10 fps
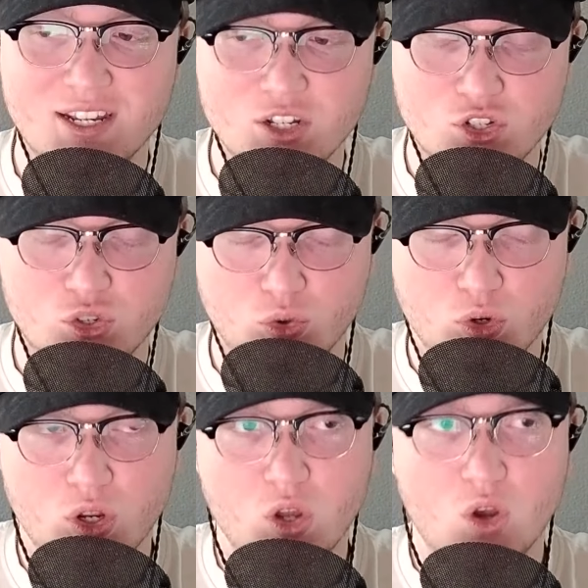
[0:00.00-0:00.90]
into,
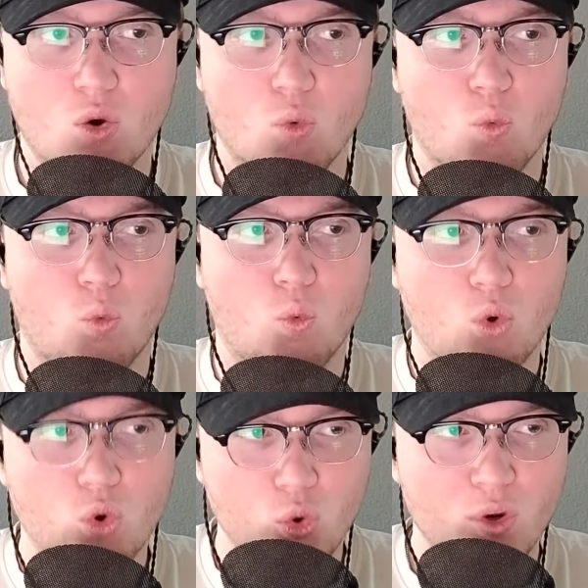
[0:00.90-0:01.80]

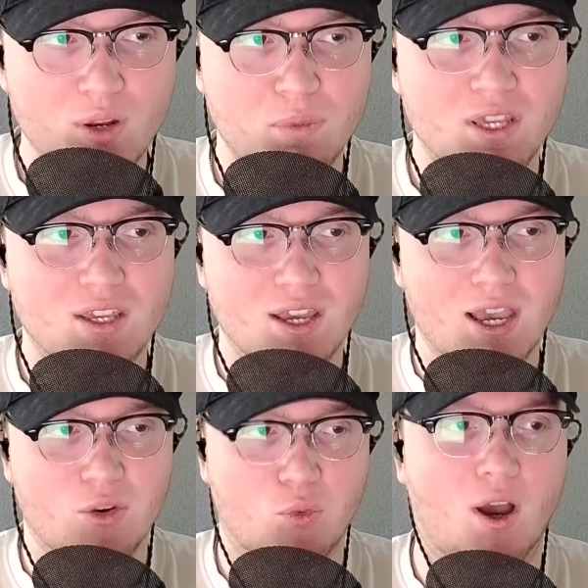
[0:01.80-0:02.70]
who would it be
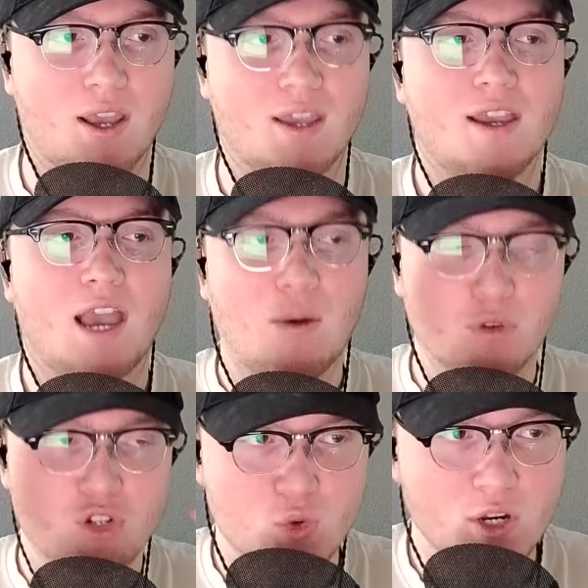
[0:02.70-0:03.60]
and why? And we're
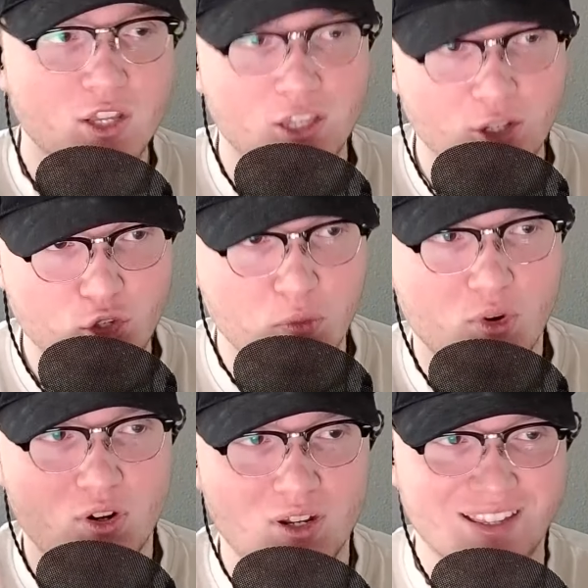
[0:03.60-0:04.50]
treating the
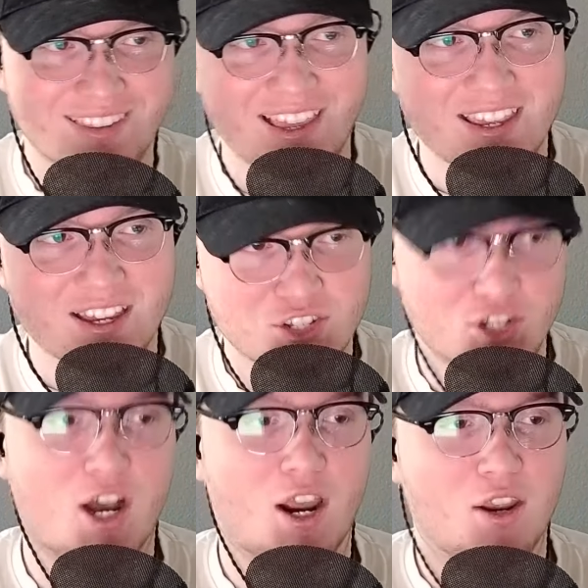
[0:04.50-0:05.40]
YouTuber like a
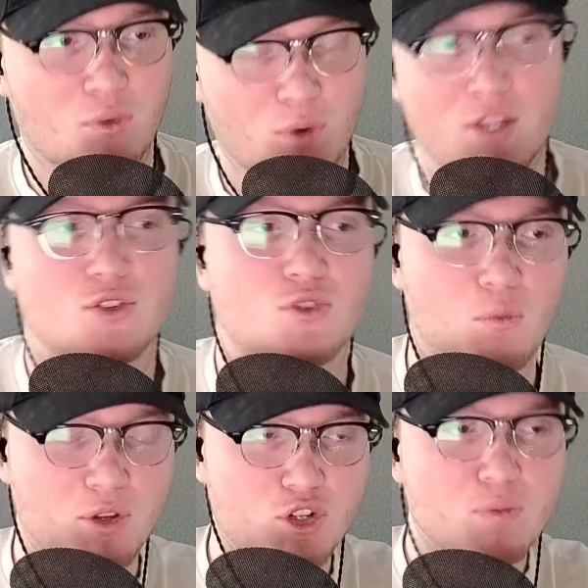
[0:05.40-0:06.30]
stock, right? So
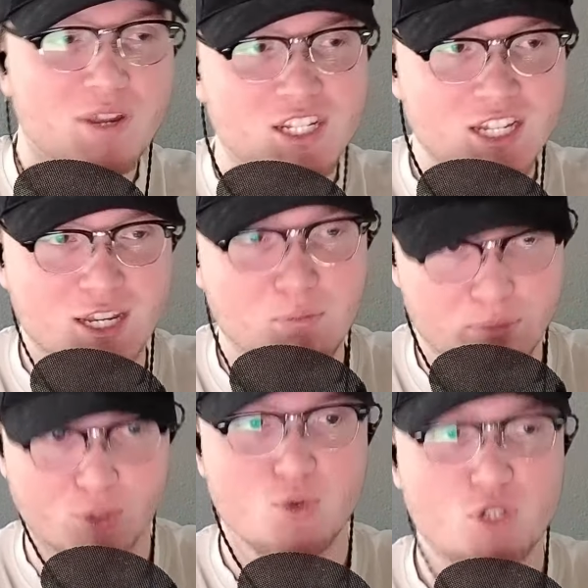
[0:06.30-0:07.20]
Mr. Beast is a
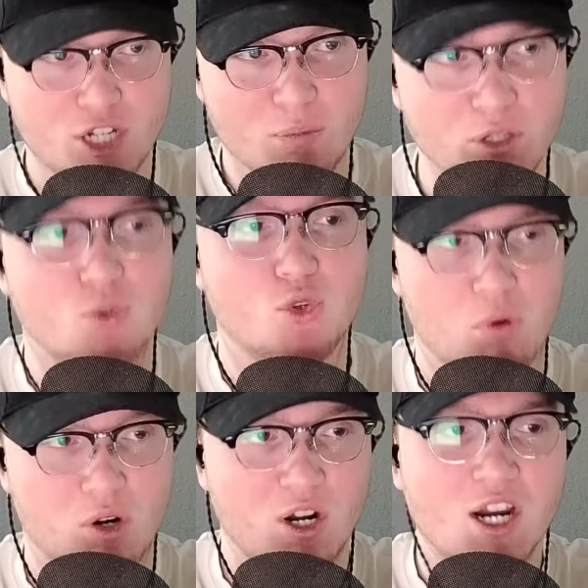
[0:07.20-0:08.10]
blue chip
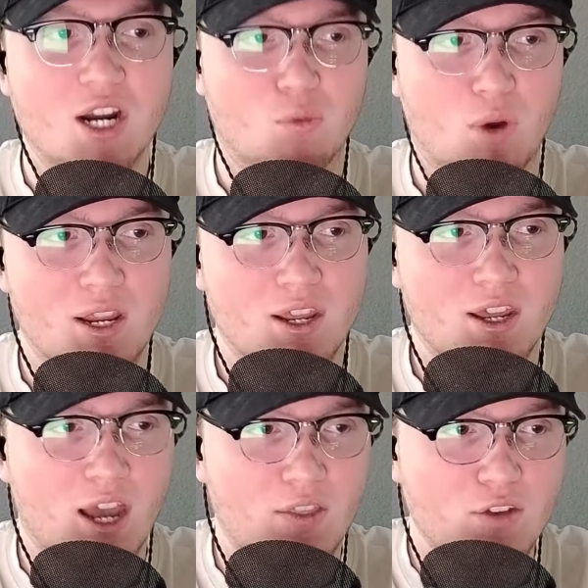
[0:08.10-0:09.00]
YouTuber, right?
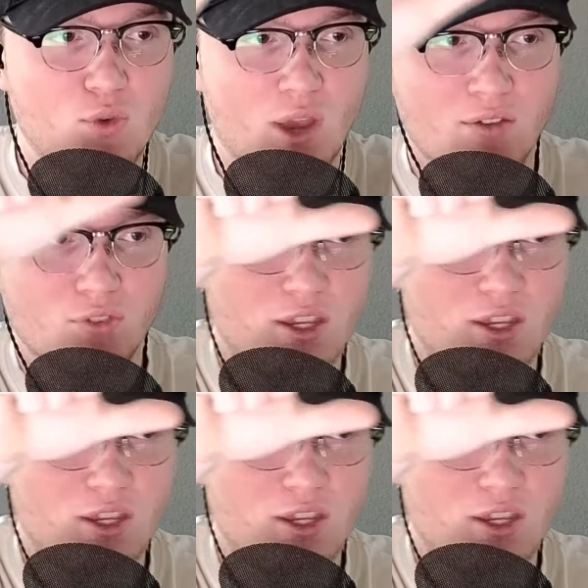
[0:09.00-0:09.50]
And then if you have like,